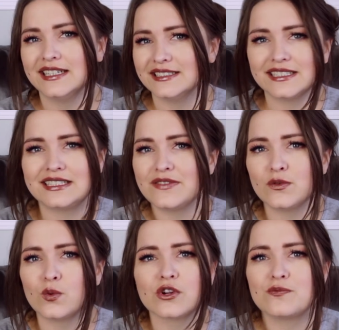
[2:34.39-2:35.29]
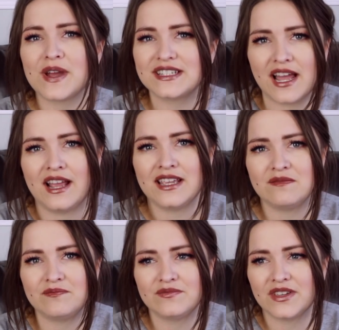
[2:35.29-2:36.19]
is this even worth my
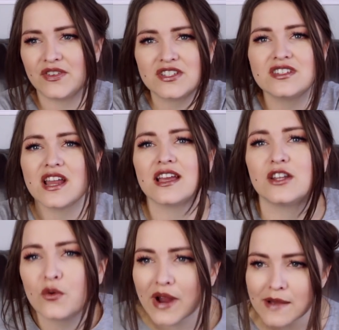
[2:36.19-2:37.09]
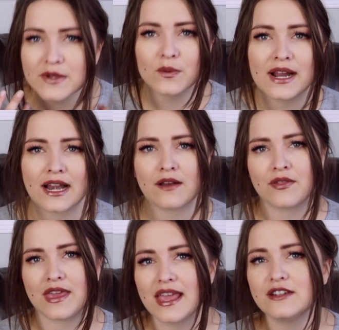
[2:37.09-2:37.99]
time? If it's just not gonna grab me right out of
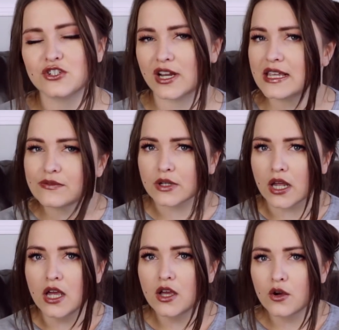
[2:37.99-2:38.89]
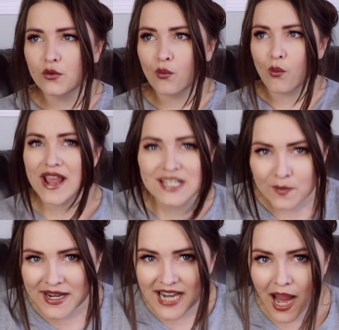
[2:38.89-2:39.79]
the gate, should I even
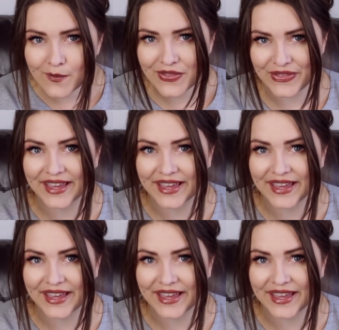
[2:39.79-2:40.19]
waste my time with